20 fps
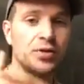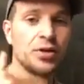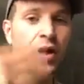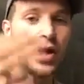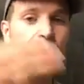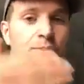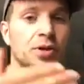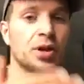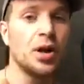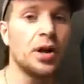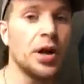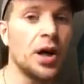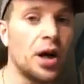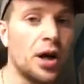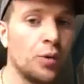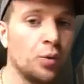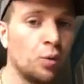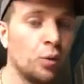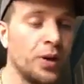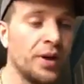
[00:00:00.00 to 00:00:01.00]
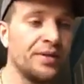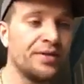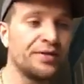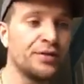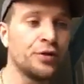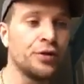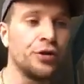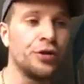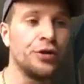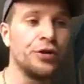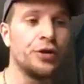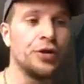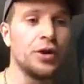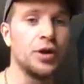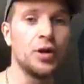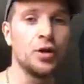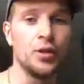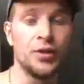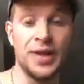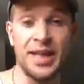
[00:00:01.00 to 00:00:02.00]
time's gone on, we've done
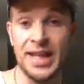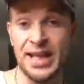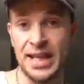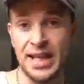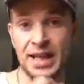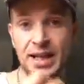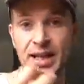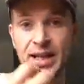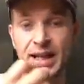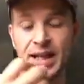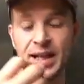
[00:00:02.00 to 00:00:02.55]
the